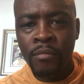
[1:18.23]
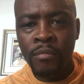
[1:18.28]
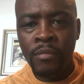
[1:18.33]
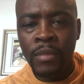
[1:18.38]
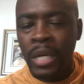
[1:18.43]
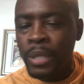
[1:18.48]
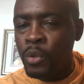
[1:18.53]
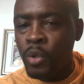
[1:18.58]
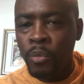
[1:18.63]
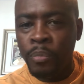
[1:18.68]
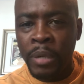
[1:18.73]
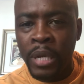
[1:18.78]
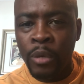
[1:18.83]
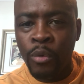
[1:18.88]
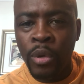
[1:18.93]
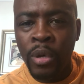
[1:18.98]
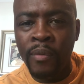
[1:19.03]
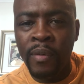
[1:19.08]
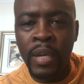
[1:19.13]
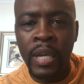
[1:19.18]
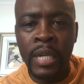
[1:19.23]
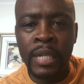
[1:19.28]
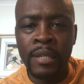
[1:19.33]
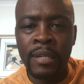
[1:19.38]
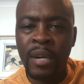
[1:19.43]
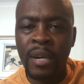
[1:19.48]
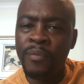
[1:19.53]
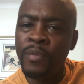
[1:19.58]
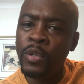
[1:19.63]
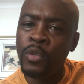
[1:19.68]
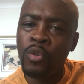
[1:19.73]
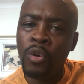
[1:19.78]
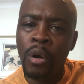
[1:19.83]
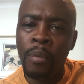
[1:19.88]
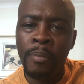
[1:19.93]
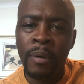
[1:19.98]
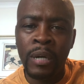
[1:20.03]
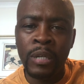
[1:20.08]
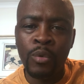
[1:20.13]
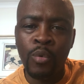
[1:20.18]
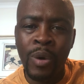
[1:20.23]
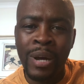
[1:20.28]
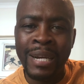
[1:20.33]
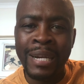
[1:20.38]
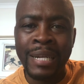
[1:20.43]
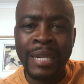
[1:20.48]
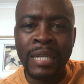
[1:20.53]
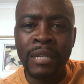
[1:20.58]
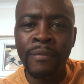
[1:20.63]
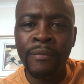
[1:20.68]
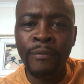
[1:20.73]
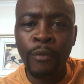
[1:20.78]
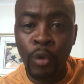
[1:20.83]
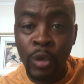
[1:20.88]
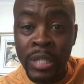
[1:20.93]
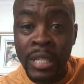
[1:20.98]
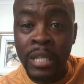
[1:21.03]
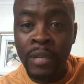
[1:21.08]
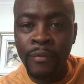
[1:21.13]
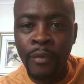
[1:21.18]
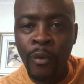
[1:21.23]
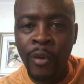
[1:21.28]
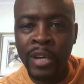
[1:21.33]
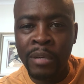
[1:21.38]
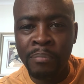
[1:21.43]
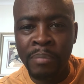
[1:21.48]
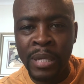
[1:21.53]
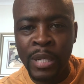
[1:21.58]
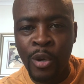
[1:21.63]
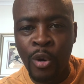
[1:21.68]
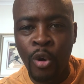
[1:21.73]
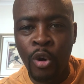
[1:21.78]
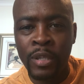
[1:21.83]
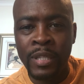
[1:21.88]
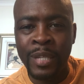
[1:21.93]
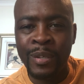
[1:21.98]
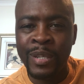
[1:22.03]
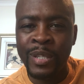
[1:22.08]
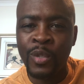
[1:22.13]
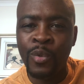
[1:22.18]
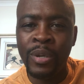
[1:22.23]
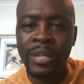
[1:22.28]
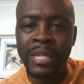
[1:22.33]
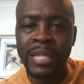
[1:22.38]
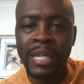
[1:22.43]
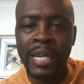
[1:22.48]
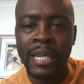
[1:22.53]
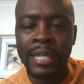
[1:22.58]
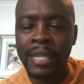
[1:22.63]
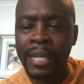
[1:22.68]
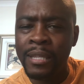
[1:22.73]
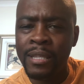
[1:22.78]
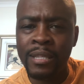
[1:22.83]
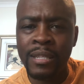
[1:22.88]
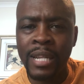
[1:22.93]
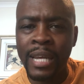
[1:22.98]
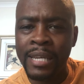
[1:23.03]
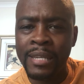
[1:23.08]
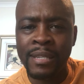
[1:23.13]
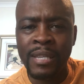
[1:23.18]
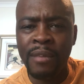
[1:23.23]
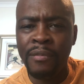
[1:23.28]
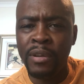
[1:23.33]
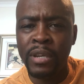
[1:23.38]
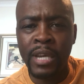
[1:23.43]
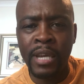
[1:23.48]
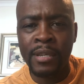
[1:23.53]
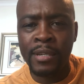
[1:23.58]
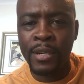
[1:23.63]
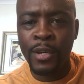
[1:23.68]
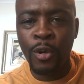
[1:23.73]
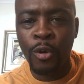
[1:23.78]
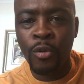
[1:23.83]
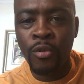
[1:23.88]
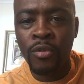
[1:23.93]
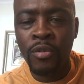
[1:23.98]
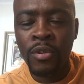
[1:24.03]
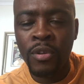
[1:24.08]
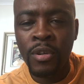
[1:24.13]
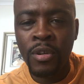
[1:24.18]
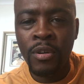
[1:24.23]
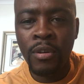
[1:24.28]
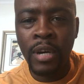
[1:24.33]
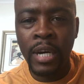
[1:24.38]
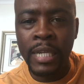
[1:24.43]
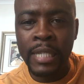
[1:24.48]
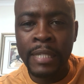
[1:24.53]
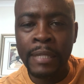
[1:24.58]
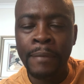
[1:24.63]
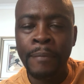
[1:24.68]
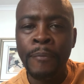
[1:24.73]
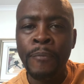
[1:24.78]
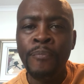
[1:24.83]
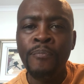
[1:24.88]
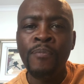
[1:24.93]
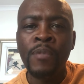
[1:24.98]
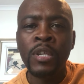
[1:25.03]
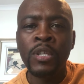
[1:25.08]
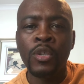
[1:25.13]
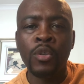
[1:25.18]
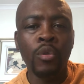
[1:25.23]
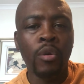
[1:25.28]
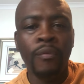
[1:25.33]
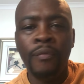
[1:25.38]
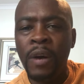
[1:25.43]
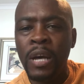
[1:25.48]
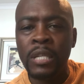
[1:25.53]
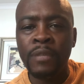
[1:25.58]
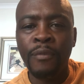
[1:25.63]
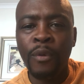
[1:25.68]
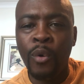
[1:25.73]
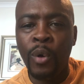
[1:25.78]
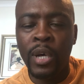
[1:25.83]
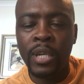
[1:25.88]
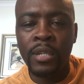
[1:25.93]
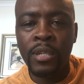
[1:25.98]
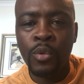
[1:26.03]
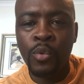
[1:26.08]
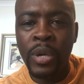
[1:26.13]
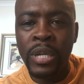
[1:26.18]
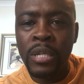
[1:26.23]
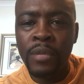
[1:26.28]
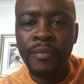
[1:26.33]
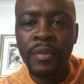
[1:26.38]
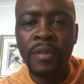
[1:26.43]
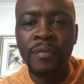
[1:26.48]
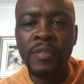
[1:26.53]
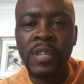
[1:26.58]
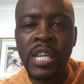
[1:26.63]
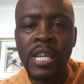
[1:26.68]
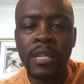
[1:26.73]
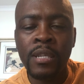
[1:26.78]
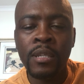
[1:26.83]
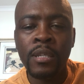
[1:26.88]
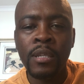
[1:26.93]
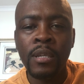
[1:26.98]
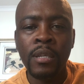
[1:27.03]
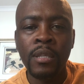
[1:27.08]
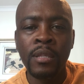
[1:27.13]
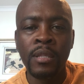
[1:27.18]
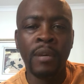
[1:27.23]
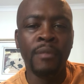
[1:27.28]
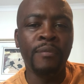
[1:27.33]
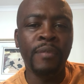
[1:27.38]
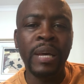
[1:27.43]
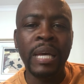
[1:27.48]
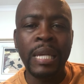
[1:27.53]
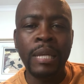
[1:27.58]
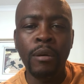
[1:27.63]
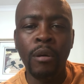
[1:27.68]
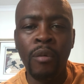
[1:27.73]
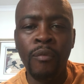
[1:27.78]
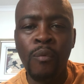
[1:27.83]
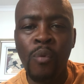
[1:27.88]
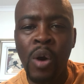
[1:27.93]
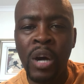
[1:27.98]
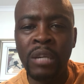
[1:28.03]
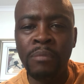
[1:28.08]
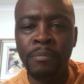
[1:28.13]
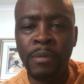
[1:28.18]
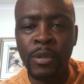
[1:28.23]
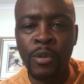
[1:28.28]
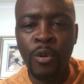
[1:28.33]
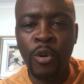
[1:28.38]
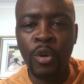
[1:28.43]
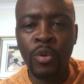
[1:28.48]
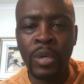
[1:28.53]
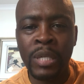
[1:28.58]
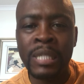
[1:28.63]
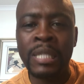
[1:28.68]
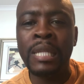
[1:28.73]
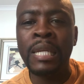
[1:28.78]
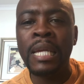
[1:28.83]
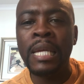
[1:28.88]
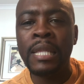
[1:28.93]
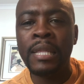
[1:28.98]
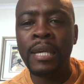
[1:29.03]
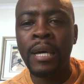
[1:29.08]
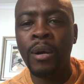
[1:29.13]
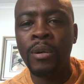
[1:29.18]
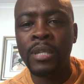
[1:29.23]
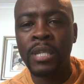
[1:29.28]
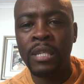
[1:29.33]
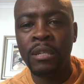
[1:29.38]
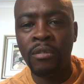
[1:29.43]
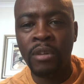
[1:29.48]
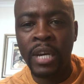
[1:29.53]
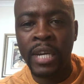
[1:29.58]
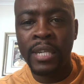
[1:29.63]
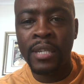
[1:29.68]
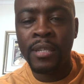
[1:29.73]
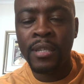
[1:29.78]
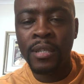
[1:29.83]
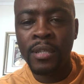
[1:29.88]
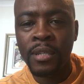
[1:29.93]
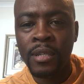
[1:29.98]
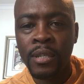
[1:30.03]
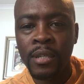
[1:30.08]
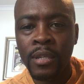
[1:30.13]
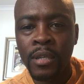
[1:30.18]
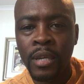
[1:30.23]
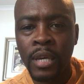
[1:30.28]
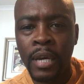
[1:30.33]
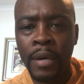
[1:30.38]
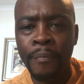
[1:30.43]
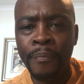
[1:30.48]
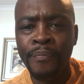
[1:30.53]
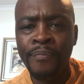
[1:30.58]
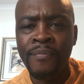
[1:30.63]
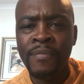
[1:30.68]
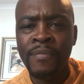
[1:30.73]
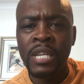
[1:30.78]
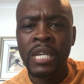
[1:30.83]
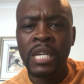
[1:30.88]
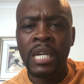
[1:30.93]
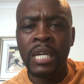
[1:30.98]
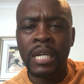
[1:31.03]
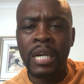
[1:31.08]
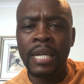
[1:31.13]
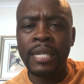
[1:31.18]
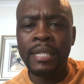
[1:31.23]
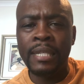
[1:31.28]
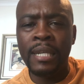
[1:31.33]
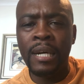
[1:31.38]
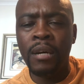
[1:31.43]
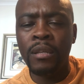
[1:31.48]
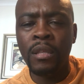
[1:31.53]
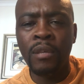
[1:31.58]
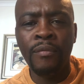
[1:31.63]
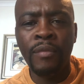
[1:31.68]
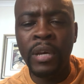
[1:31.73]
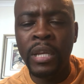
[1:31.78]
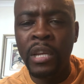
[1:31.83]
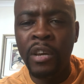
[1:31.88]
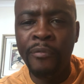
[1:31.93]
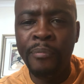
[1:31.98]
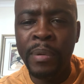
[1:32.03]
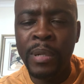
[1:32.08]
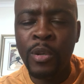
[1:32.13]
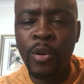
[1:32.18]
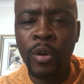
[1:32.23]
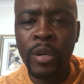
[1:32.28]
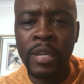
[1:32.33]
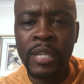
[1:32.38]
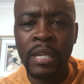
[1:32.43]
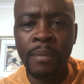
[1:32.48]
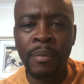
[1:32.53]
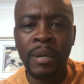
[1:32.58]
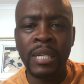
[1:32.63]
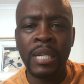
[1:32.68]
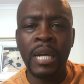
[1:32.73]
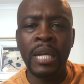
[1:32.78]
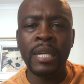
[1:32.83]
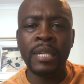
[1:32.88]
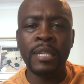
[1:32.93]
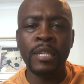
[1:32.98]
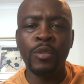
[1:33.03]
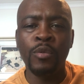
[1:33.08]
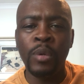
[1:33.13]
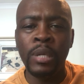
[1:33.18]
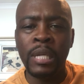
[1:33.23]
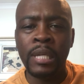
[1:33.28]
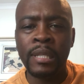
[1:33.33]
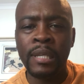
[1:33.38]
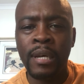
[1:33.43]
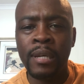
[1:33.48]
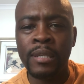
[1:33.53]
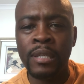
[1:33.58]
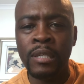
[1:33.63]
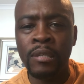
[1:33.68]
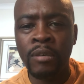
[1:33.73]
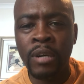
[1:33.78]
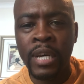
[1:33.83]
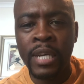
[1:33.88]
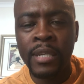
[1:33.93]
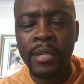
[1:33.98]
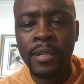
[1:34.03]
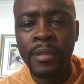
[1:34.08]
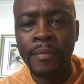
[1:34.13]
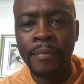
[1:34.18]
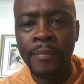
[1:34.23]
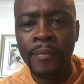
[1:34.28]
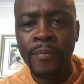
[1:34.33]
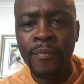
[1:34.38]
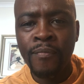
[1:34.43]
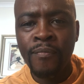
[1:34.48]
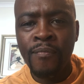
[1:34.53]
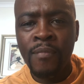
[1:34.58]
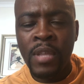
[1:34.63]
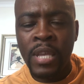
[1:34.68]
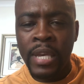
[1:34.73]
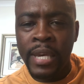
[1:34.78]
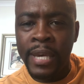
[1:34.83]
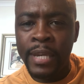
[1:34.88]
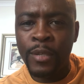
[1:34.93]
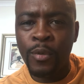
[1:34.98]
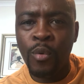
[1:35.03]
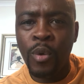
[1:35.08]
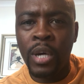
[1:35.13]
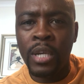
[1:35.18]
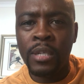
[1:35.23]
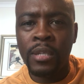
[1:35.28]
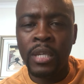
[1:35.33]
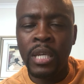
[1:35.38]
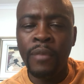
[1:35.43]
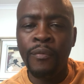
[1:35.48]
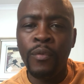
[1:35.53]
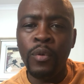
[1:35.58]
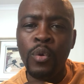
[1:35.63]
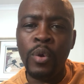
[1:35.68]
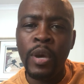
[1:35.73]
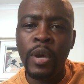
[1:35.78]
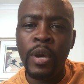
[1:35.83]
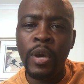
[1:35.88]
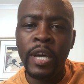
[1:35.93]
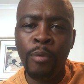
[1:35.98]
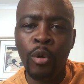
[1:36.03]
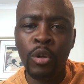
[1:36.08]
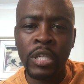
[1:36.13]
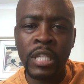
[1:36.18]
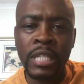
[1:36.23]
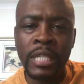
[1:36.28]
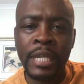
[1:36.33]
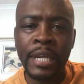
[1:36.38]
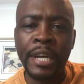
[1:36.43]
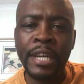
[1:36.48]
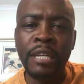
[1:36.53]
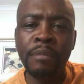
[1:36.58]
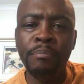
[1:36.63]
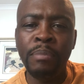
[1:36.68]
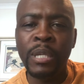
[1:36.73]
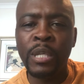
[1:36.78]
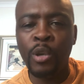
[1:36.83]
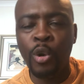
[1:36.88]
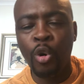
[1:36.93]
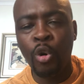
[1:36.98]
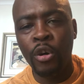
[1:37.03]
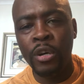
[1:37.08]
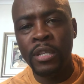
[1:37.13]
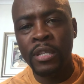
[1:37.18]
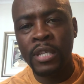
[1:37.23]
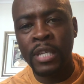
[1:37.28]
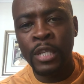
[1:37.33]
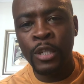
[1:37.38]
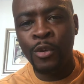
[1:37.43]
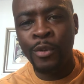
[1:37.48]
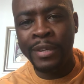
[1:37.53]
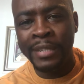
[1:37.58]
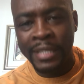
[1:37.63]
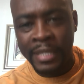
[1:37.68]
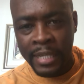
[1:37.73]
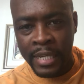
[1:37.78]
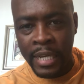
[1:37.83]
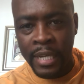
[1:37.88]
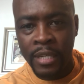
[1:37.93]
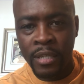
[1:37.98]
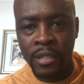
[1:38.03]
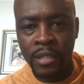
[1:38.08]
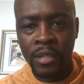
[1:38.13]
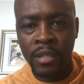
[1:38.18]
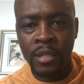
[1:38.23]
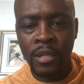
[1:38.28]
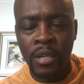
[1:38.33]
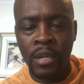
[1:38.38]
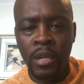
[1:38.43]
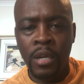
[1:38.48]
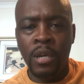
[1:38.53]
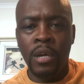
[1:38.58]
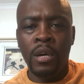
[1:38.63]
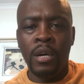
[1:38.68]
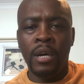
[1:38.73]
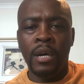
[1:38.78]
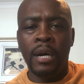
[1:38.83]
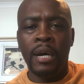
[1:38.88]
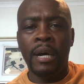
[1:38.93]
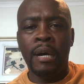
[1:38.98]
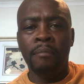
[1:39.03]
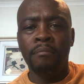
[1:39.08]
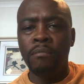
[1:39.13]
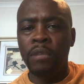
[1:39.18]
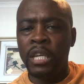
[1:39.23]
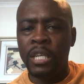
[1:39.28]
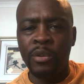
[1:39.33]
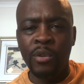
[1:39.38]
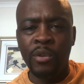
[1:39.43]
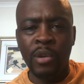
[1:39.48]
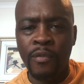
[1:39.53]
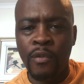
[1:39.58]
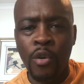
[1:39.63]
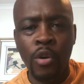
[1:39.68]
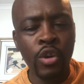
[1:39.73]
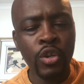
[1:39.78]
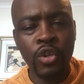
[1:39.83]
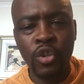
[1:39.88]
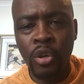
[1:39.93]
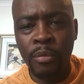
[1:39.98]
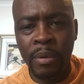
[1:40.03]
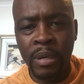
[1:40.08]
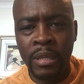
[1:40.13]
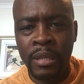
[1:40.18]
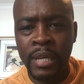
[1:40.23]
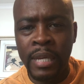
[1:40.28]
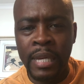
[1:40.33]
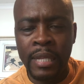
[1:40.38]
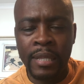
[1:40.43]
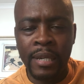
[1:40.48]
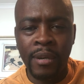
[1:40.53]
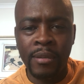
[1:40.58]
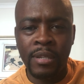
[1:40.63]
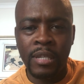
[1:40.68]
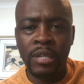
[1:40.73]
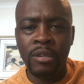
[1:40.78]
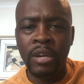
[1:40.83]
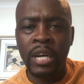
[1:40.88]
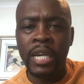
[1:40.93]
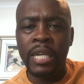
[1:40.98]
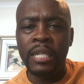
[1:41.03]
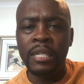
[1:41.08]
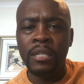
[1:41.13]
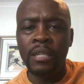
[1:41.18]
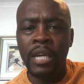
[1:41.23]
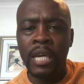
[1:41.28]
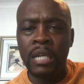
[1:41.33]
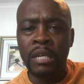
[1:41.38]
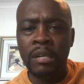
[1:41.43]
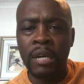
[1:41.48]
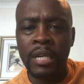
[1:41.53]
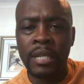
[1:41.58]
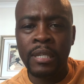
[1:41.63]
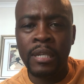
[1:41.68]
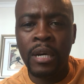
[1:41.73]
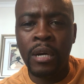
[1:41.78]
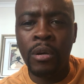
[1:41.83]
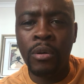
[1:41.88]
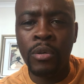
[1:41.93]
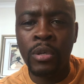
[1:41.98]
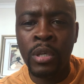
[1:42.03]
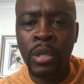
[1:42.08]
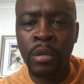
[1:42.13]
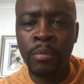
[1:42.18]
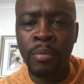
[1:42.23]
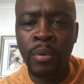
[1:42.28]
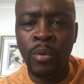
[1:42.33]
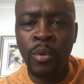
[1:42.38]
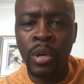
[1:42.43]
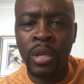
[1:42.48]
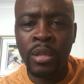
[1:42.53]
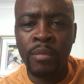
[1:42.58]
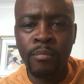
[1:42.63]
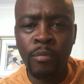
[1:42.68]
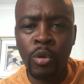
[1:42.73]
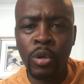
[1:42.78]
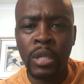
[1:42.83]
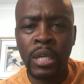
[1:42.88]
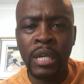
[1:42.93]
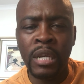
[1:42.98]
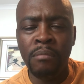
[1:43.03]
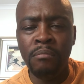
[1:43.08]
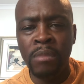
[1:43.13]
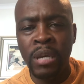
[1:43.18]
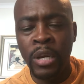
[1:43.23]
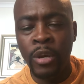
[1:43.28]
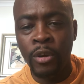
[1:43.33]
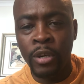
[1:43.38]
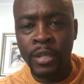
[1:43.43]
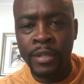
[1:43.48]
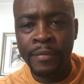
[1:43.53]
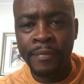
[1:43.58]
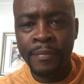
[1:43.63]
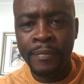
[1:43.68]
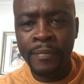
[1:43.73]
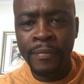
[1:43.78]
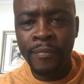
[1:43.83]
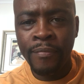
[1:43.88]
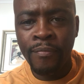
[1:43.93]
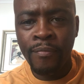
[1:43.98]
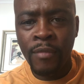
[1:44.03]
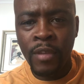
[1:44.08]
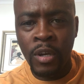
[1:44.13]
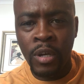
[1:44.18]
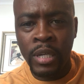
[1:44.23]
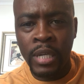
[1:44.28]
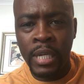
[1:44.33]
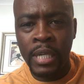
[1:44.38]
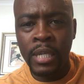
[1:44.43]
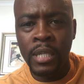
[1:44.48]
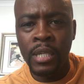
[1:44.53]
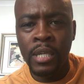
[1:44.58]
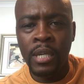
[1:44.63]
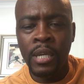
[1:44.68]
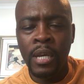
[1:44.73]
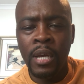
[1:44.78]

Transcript: that will be equivalent roughly to about 140 for one Bitcoin. That was 2010. That's like seven years ago, right? So fast forward, 2015, the value of one Bitcoin was 3,000 Rand, okay? Right now, the value of Bitcoin is about 120,000 Rand. Guess what? If you bought 10 Bitcoins in 2010, um, it would have cost you about 30,000 Rand, and right now you'd be worth more than a million, okay?